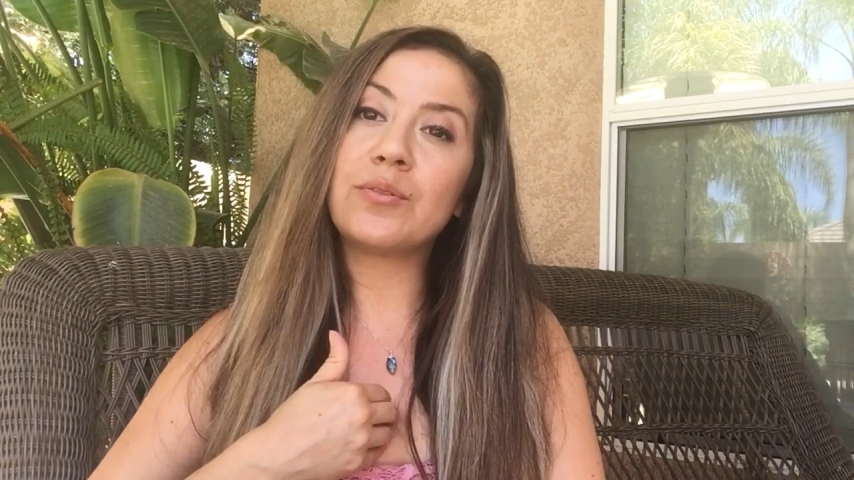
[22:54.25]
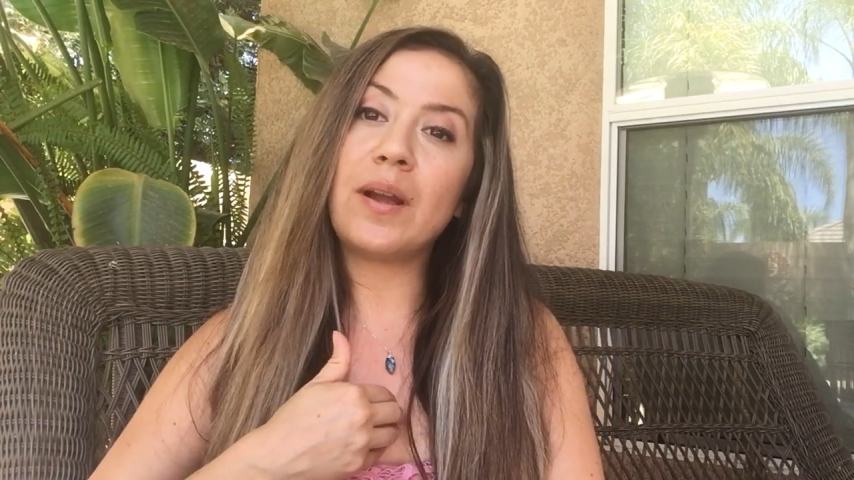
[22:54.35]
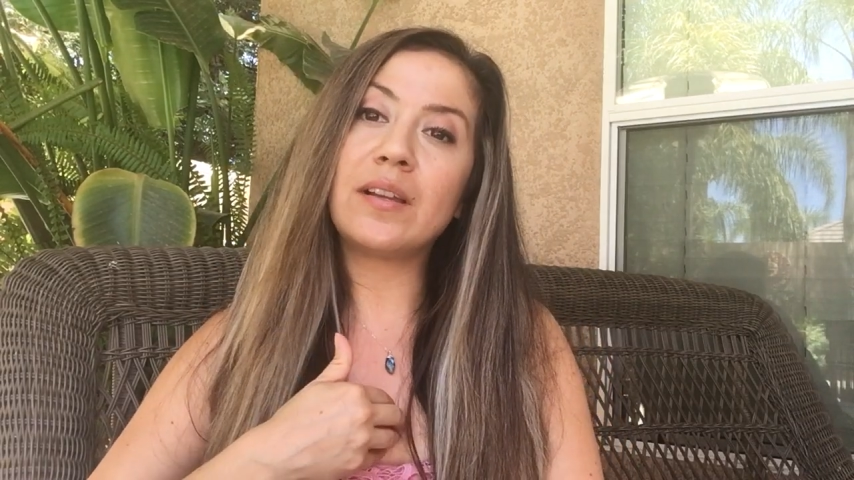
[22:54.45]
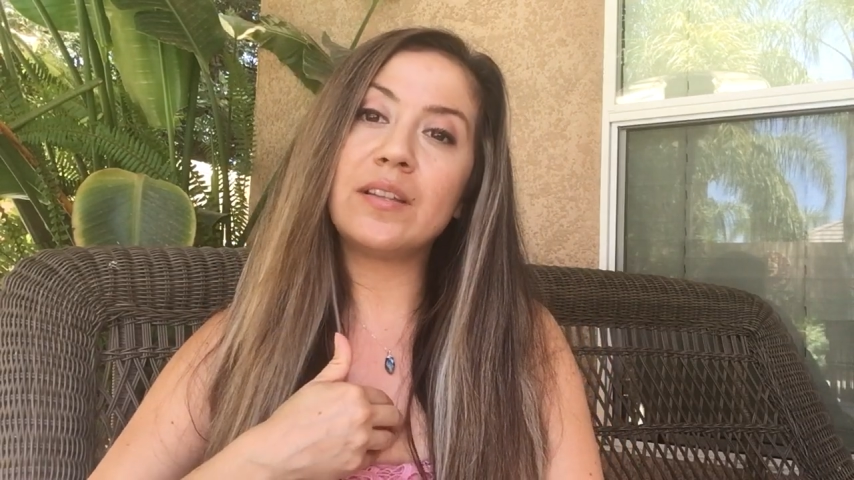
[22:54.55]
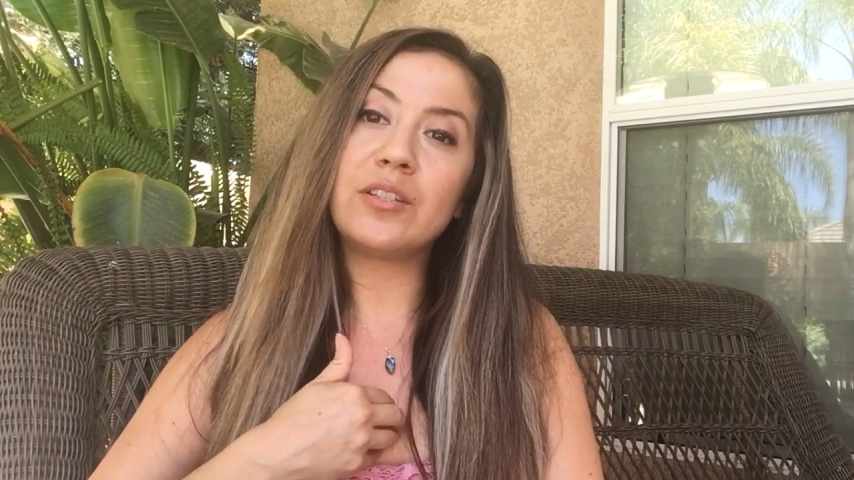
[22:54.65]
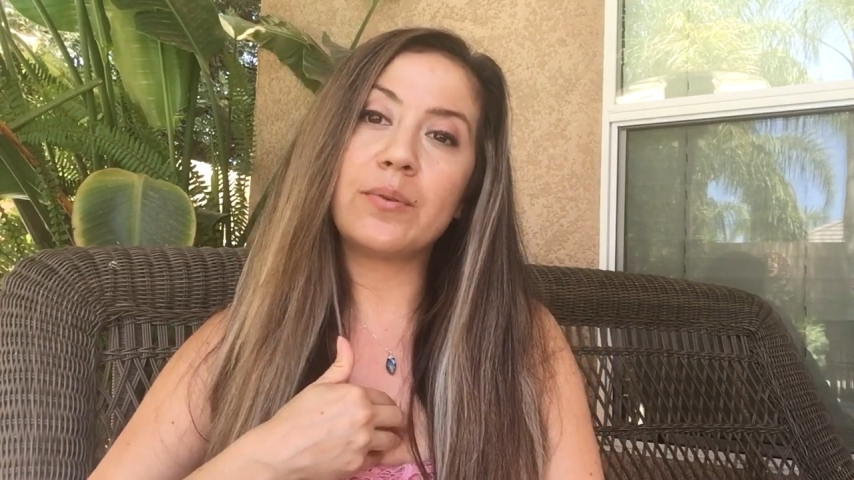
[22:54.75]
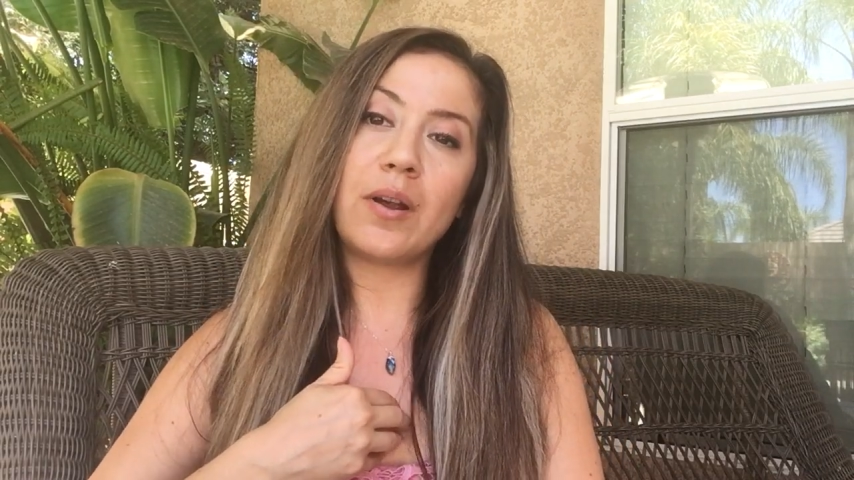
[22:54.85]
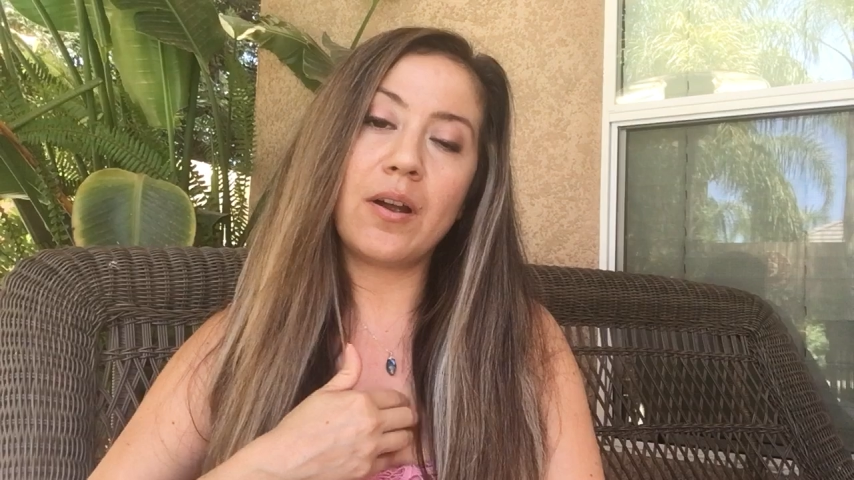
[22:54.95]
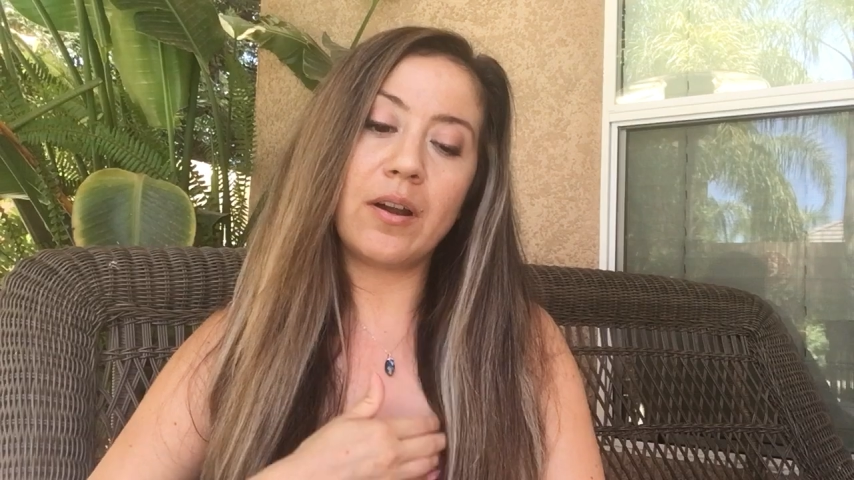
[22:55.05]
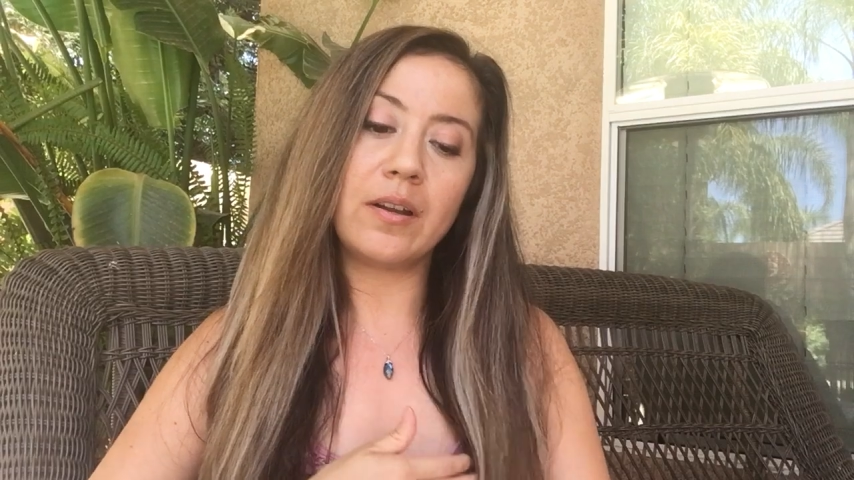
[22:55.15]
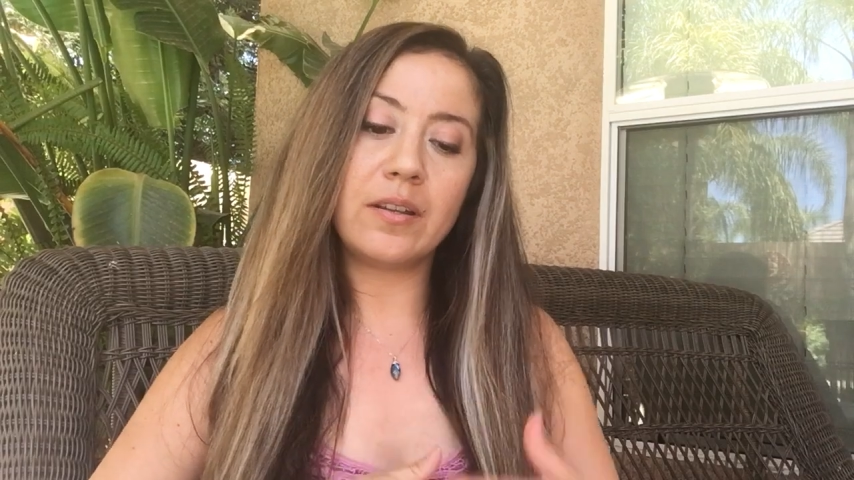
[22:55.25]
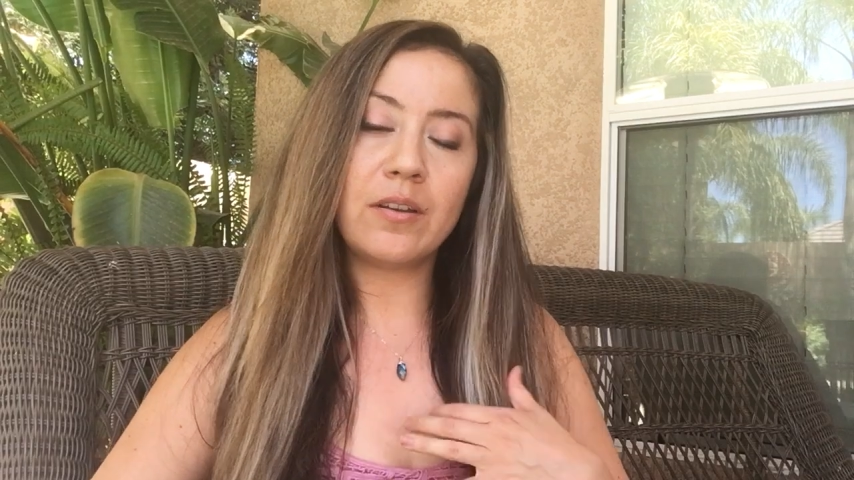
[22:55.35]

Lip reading: to our heart.